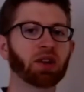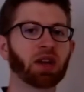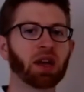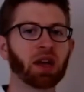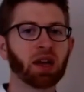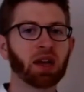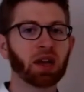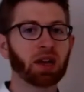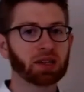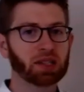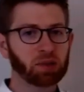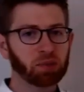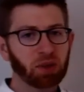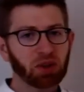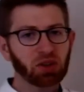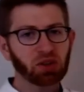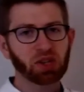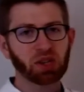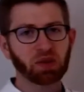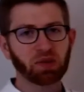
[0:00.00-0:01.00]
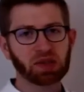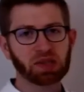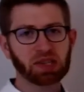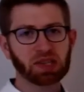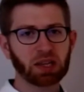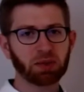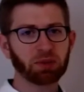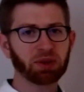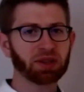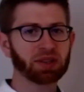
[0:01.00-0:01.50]
and especially if it's
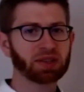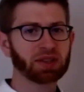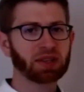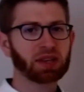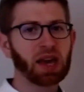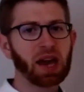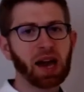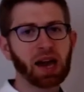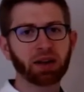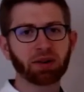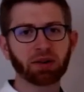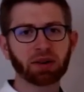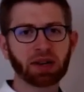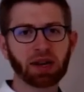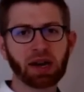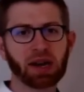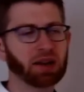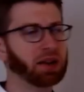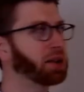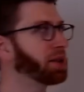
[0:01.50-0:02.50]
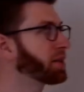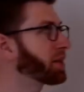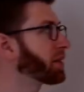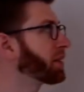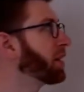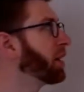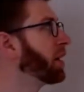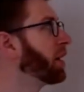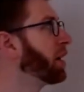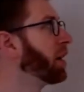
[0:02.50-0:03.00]
labeled as cat or catalyst,
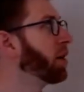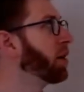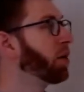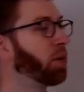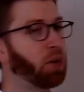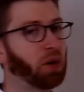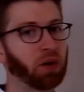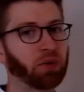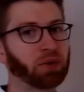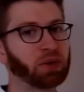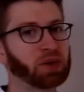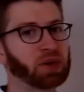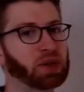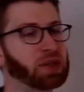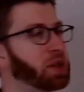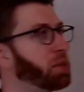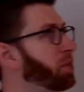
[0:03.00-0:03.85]
or if you see something